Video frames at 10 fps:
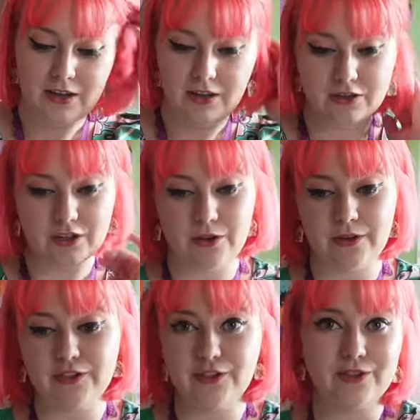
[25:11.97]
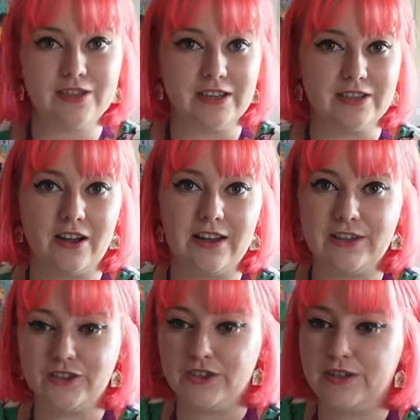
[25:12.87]
So as soon as I started
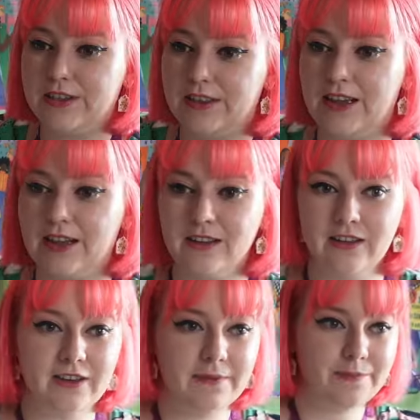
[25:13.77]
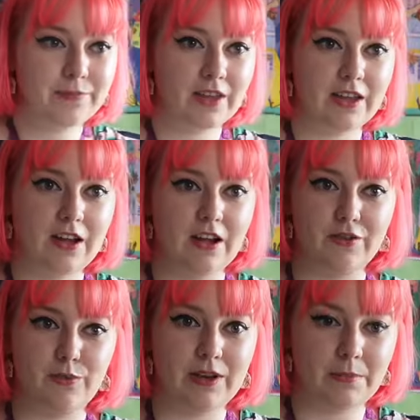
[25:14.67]
introducing that, it kind
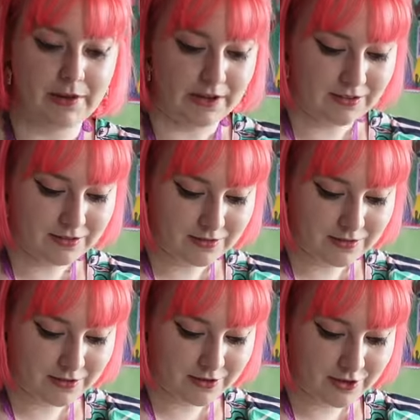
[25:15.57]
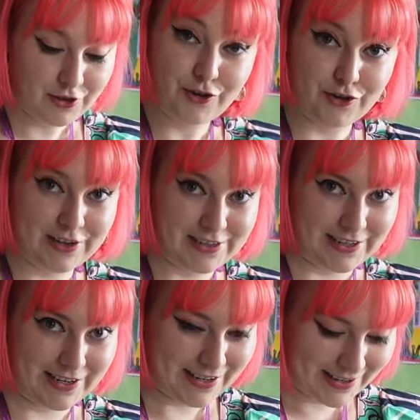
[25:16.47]
of went a bit crazy.